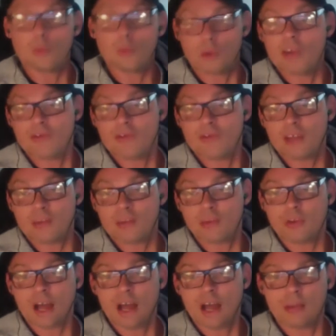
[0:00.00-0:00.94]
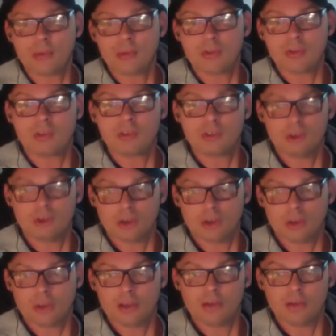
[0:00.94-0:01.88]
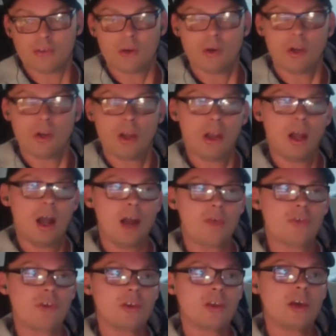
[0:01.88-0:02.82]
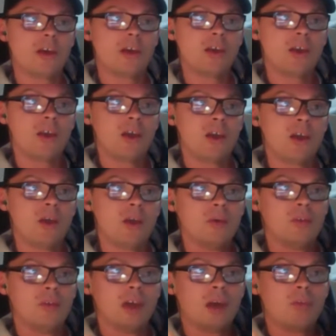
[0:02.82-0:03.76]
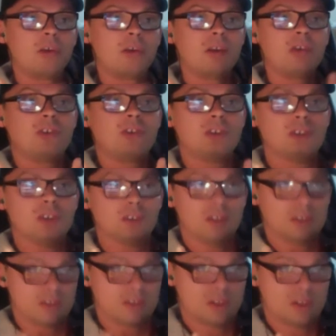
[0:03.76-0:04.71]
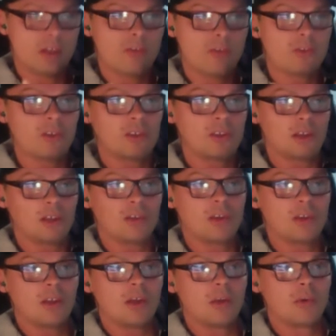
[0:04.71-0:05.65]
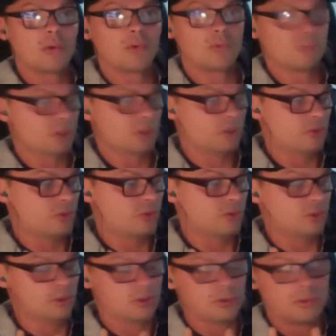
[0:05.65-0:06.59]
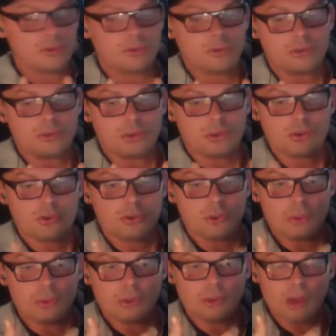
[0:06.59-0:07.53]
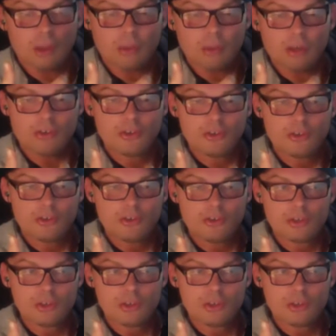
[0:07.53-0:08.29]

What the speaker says: If that would happen, you know what I mean? So I think that the ability, that's another thing that I was meaning to talk to you about, the ability to